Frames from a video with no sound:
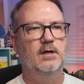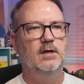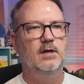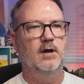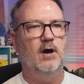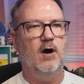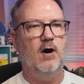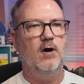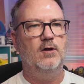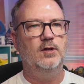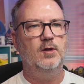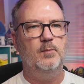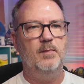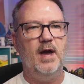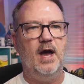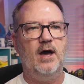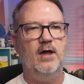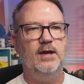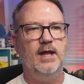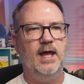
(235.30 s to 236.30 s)
All
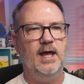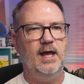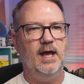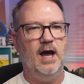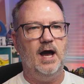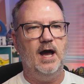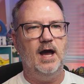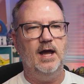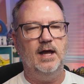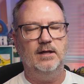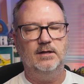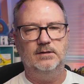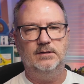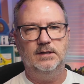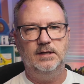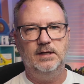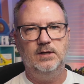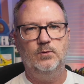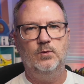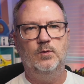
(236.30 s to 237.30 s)
about AI.
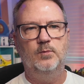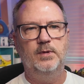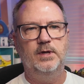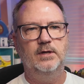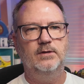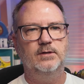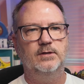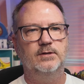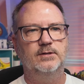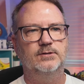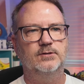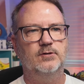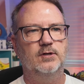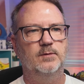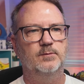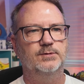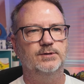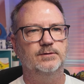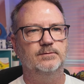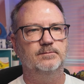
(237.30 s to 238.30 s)
Link will be in the
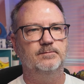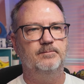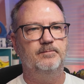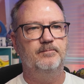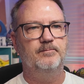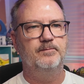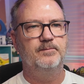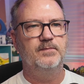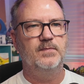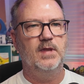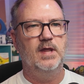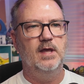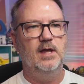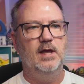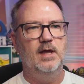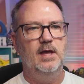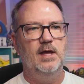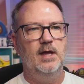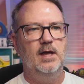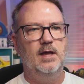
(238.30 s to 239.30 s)
description.
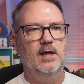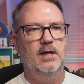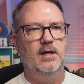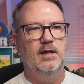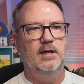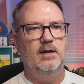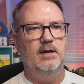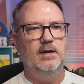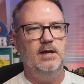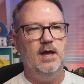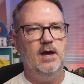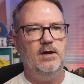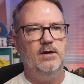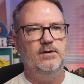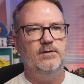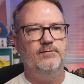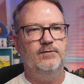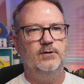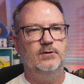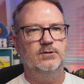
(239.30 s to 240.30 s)
Now,
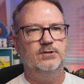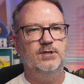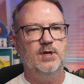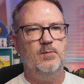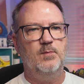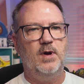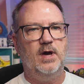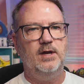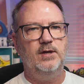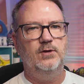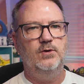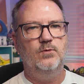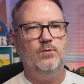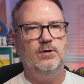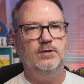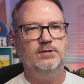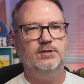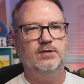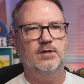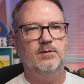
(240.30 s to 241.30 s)
if you're somebody who
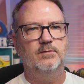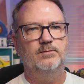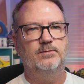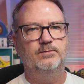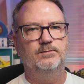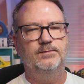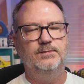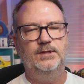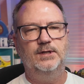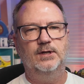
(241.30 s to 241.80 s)
wants to, you